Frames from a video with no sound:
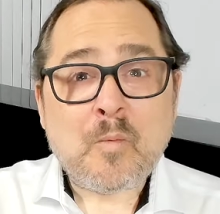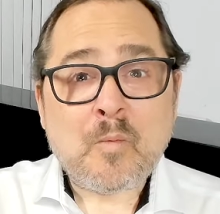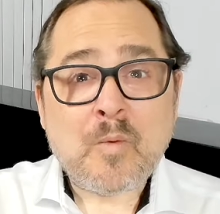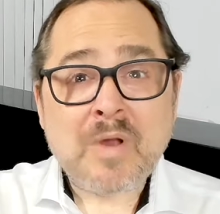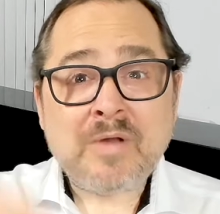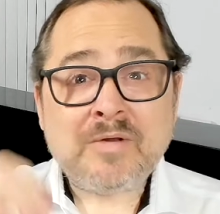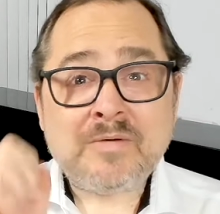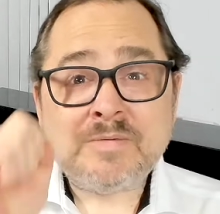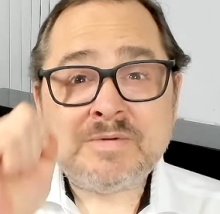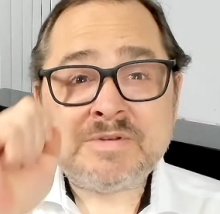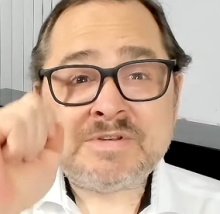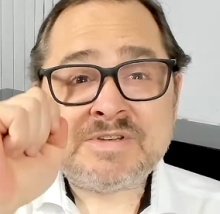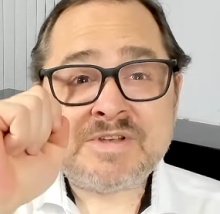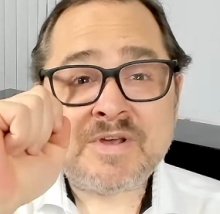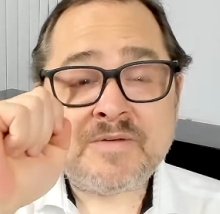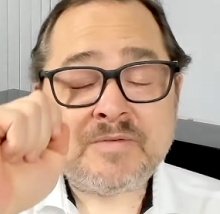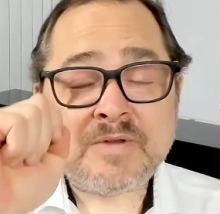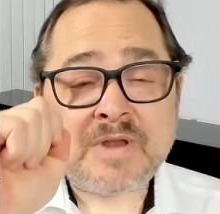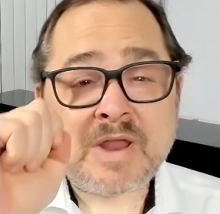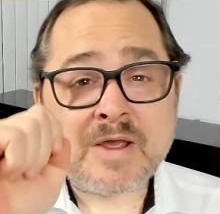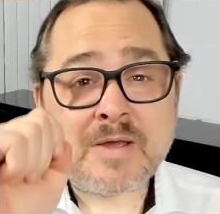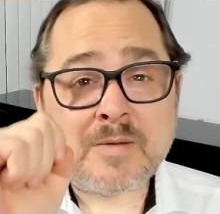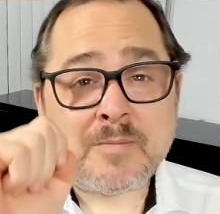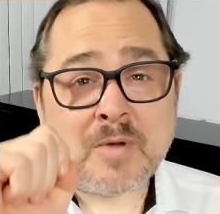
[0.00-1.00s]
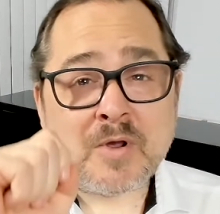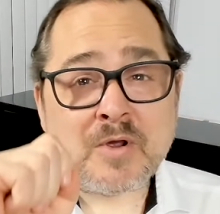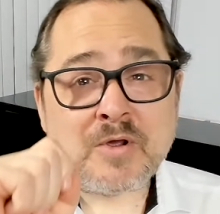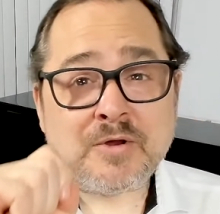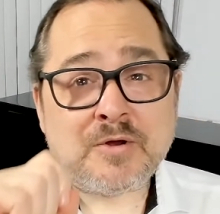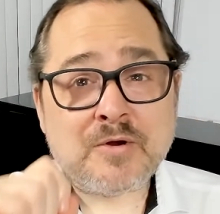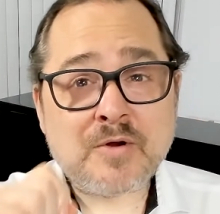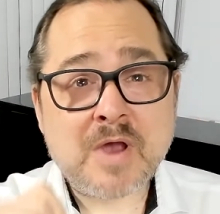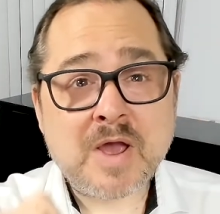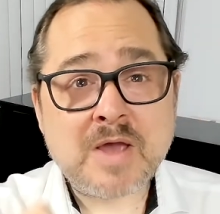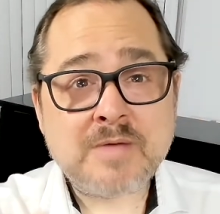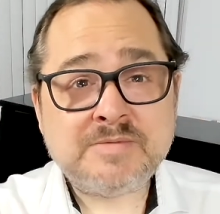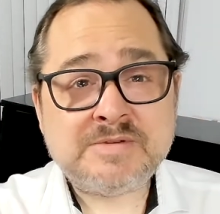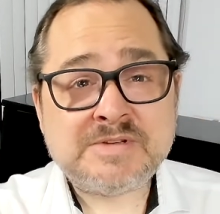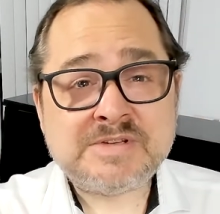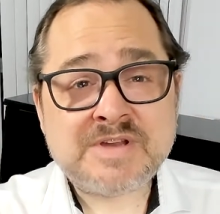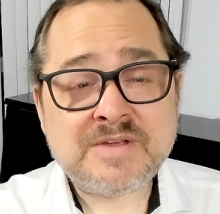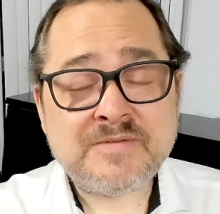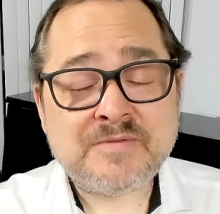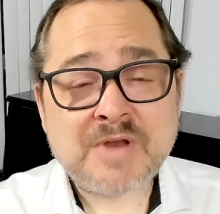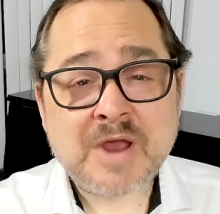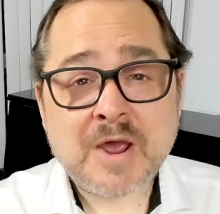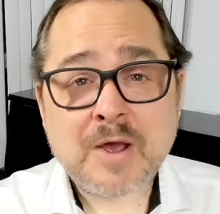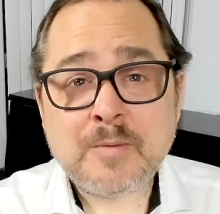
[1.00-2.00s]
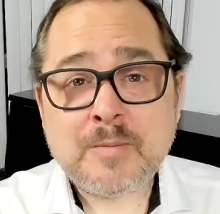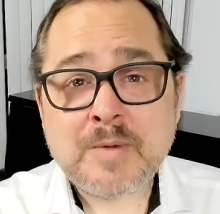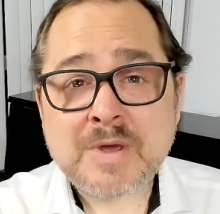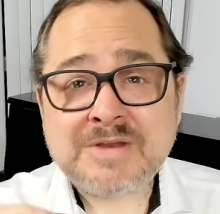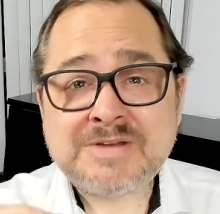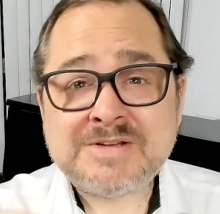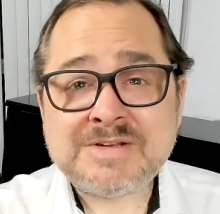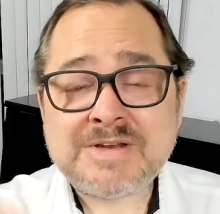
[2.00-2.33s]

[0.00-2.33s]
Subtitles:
Welcome to Solve It Like a Marketer. I'm Stephen Hobay.